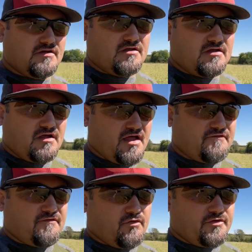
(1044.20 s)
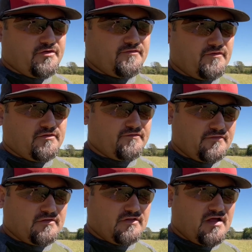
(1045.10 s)
I foliar
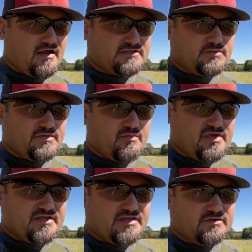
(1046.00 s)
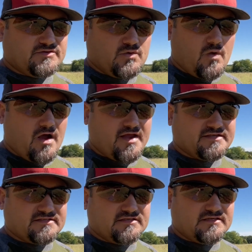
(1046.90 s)
fertilized with Big Yield
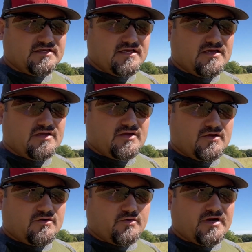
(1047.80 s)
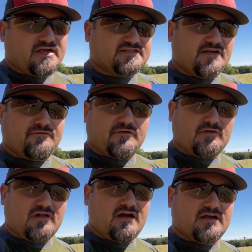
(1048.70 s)
twice. When I say
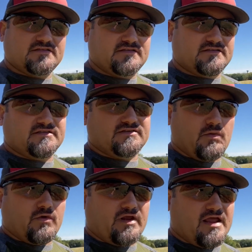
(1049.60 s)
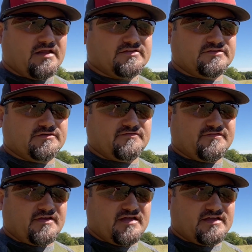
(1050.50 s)
fertilize, this is organic
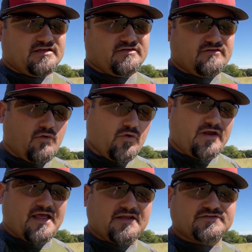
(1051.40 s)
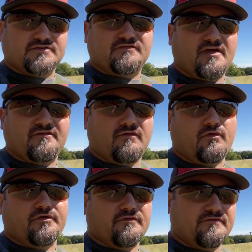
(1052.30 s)
certified
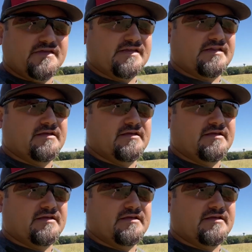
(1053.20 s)
foliar feed.